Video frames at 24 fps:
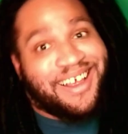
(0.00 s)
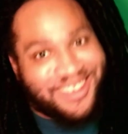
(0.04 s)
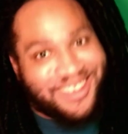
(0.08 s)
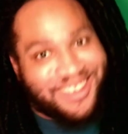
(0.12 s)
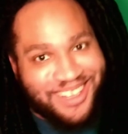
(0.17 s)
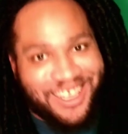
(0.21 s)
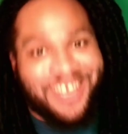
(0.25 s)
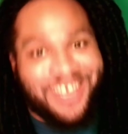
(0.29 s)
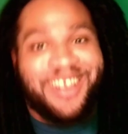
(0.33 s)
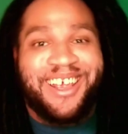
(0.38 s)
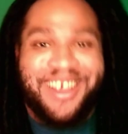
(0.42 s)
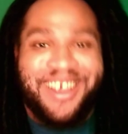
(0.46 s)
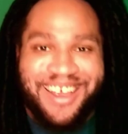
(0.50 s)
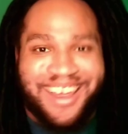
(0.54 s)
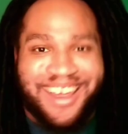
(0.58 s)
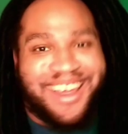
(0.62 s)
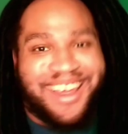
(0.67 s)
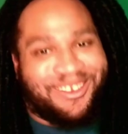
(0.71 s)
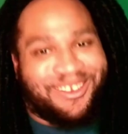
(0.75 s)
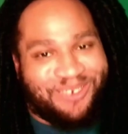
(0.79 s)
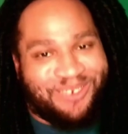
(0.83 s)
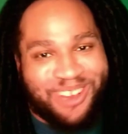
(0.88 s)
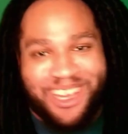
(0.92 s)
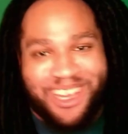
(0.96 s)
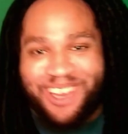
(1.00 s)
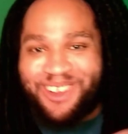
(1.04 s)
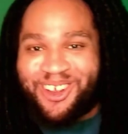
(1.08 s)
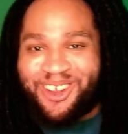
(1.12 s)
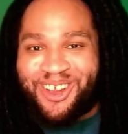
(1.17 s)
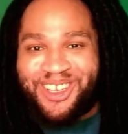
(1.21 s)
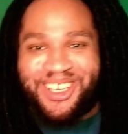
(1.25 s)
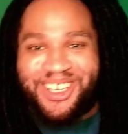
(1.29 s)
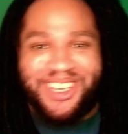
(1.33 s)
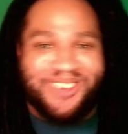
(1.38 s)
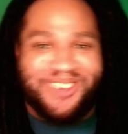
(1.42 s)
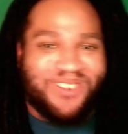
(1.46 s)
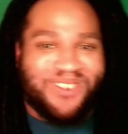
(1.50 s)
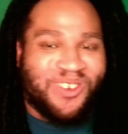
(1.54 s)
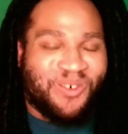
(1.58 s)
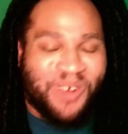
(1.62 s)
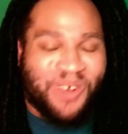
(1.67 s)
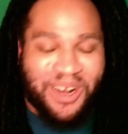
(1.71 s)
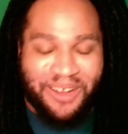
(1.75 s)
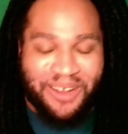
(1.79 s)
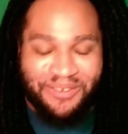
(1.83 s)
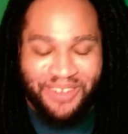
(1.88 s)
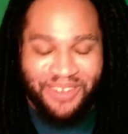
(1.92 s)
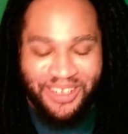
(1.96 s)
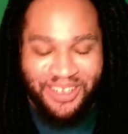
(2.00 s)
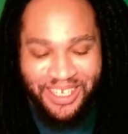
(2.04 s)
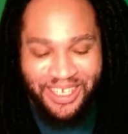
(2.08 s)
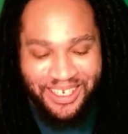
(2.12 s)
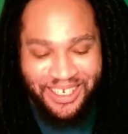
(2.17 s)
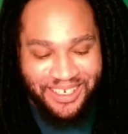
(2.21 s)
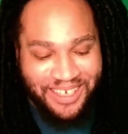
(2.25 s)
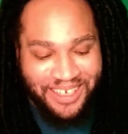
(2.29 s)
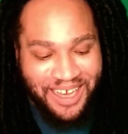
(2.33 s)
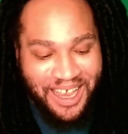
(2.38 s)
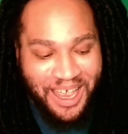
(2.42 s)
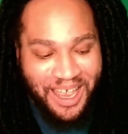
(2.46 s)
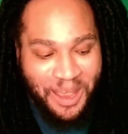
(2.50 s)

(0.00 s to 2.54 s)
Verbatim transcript: But uh, we can cross this one right off the list.